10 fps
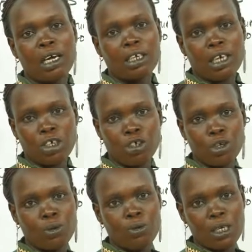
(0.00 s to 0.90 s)

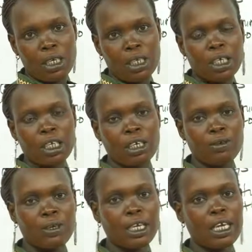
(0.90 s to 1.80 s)
reaction with
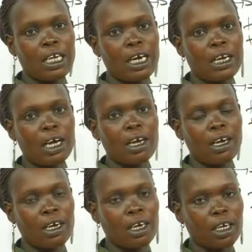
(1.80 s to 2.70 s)
any other
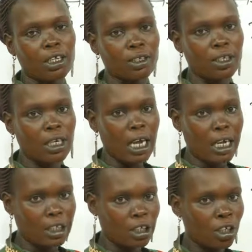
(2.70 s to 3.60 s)

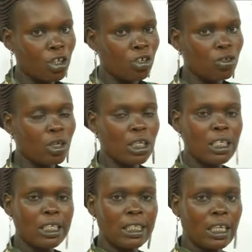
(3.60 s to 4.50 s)
reagent. So in
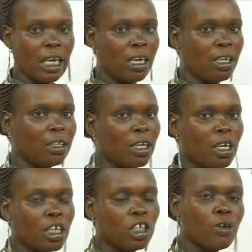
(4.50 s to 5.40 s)
this case,
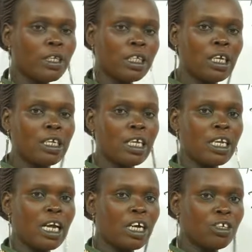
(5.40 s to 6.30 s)
you will see that the
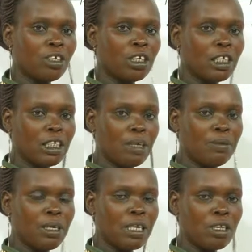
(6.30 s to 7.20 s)
reaction is a
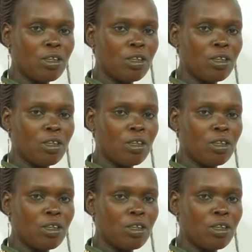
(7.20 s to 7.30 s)
bit